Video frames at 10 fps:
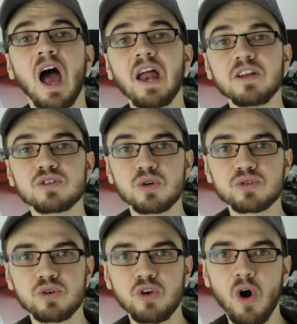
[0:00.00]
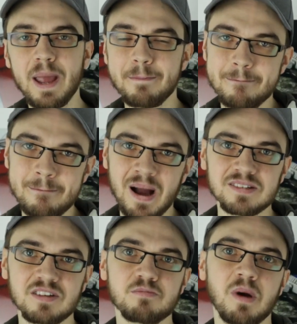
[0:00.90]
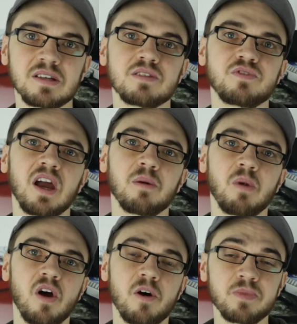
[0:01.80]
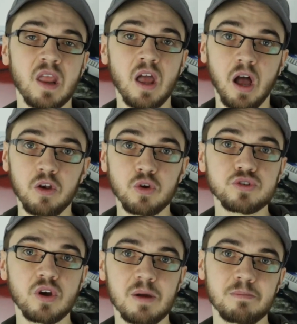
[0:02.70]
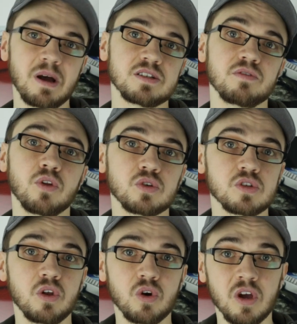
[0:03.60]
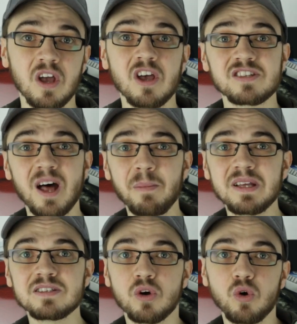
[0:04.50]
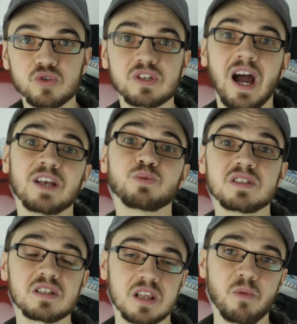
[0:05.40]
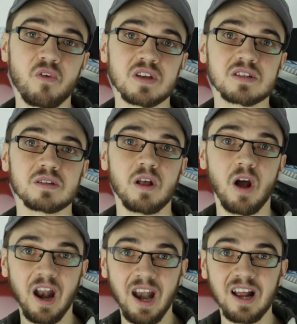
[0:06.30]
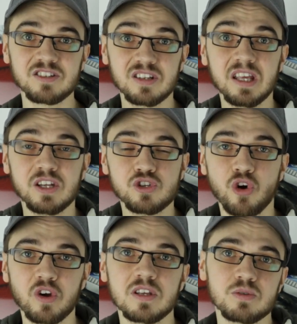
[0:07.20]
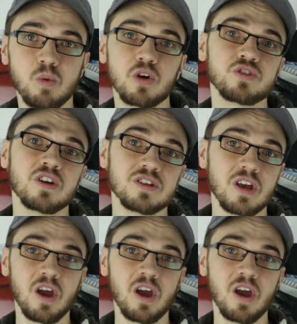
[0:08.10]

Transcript: And it's also not a massive diameter and also a massive lug to lug. So that means that us guys with slimmer wrists actually enjoy these watches